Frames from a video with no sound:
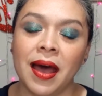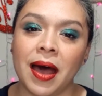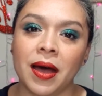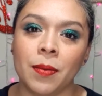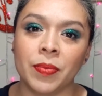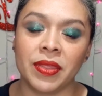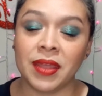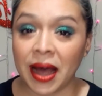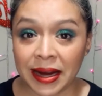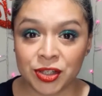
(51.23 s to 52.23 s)

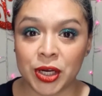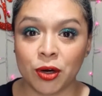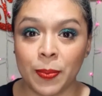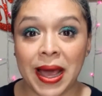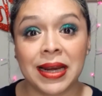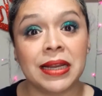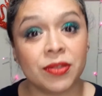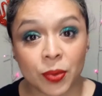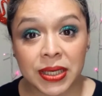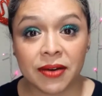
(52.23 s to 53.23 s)
the eyeshadow palette
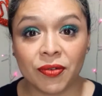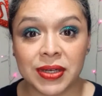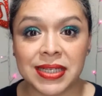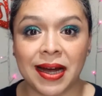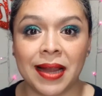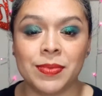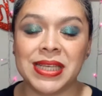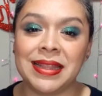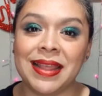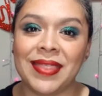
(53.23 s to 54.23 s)
3 different times,
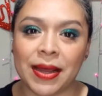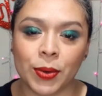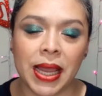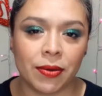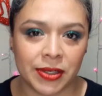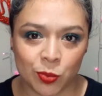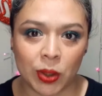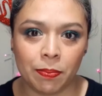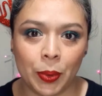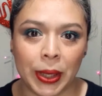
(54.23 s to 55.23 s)
and then that'll count as
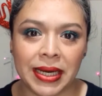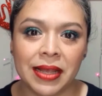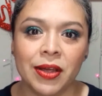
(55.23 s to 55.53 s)
1 point.